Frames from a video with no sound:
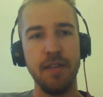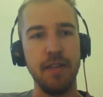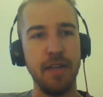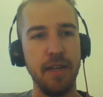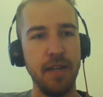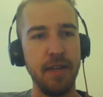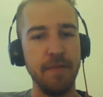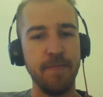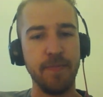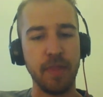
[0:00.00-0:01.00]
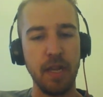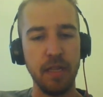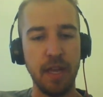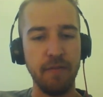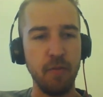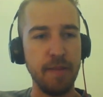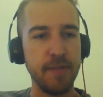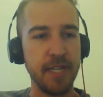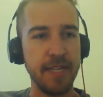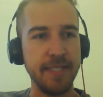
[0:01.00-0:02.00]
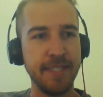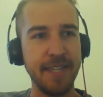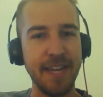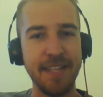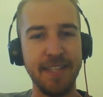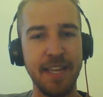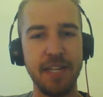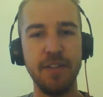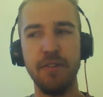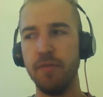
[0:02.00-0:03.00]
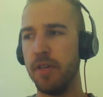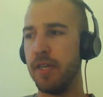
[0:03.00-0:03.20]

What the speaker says: a lot of websites say that they do.